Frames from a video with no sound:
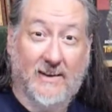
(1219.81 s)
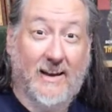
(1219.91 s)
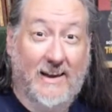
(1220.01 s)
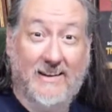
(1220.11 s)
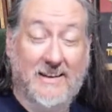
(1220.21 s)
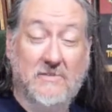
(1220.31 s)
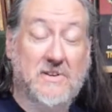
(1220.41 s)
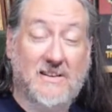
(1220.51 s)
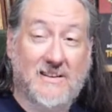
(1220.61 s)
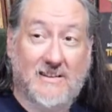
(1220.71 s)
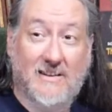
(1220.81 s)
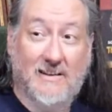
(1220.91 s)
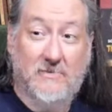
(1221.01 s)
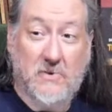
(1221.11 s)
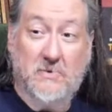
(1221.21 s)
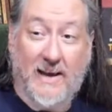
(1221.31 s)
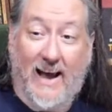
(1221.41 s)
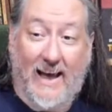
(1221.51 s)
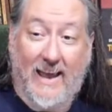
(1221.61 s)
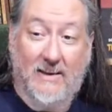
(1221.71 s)
And given that if you
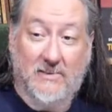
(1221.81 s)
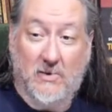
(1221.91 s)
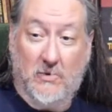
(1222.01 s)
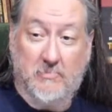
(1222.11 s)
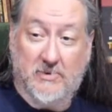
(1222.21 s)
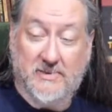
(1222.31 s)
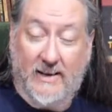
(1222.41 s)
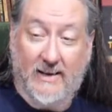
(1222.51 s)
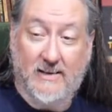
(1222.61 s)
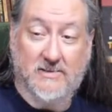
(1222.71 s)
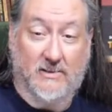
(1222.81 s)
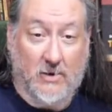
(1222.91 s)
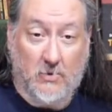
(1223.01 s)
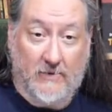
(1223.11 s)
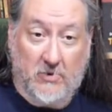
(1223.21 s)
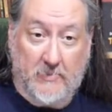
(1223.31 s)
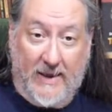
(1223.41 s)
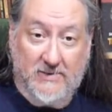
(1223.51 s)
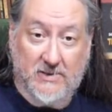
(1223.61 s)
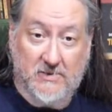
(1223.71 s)
die and the only person handy is a low-level
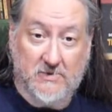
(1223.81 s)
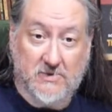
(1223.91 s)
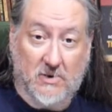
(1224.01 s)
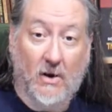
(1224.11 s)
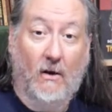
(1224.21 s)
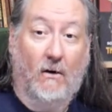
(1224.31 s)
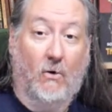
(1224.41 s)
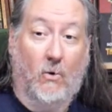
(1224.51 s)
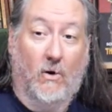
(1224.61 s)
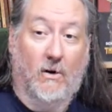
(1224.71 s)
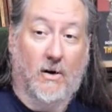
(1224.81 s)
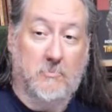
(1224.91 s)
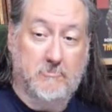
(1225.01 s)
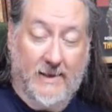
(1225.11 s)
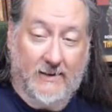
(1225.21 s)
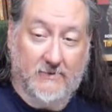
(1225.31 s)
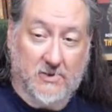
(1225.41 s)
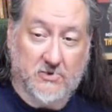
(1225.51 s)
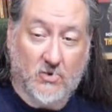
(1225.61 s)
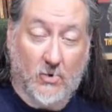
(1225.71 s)
magic user or a mid-level
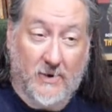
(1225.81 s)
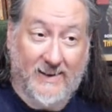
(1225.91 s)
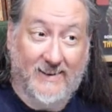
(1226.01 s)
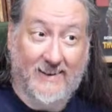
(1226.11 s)
druid,